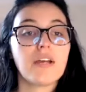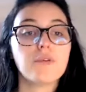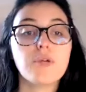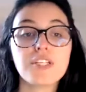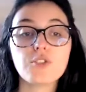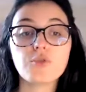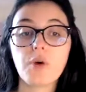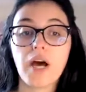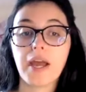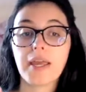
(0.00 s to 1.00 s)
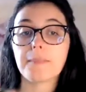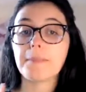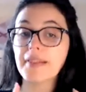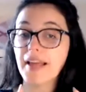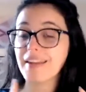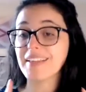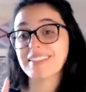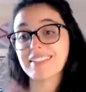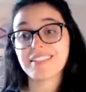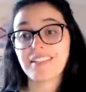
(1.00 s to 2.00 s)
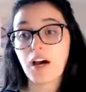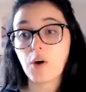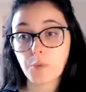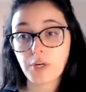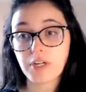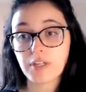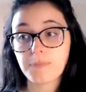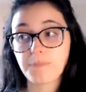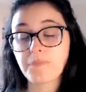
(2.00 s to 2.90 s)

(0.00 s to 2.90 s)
Reasons why planning does not work.